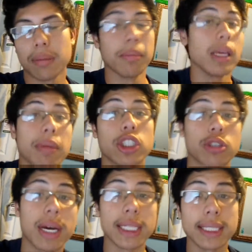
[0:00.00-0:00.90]
Me and my
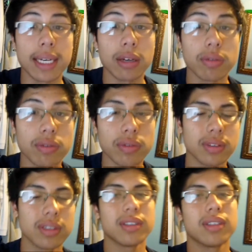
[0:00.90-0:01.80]
dramatic self.
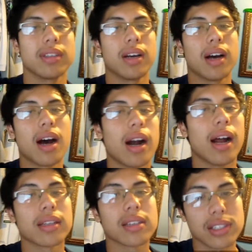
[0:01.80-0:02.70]
Alright,
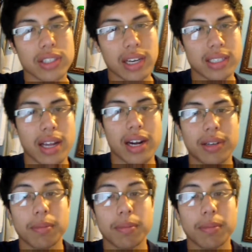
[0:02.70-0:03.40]
I'll talk to you guys later.